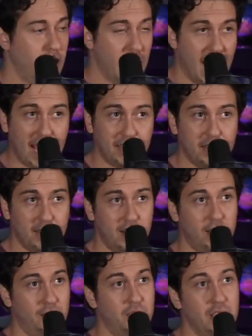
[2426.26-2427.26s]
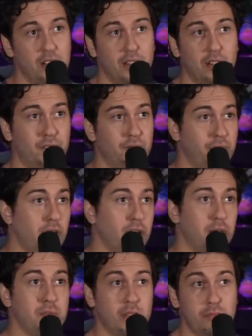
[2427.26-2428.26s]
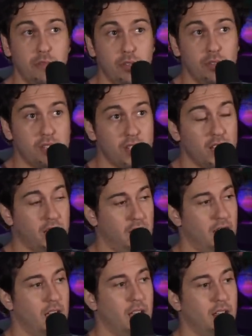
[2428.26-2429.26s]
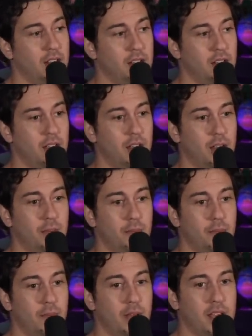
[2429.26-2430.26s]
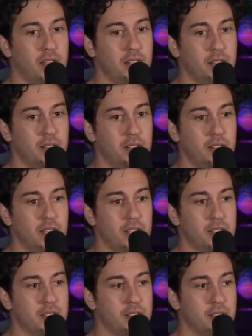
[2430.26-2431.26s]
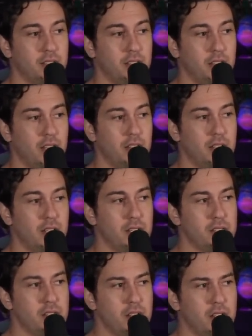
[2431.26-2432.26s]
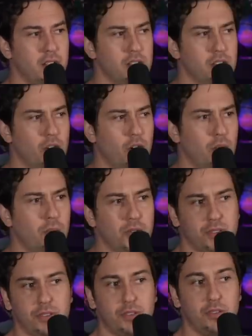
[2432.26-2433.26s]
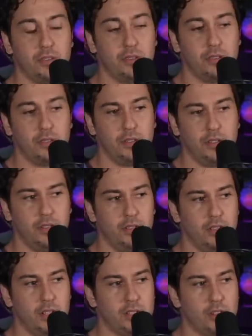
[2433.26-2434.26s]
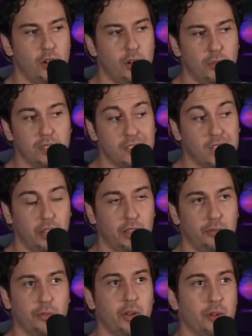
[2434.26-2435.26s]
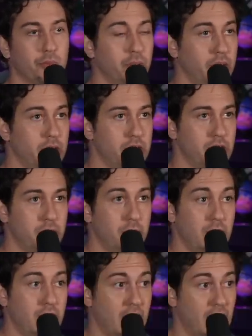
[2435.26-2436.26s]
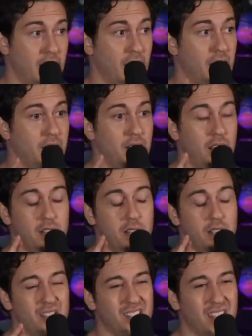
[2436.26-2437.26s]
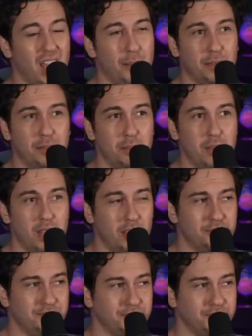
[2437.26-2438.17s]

acting and theater and films and music and um and it's it is it is almost it's almost like a, a religion to me and and it it's kept me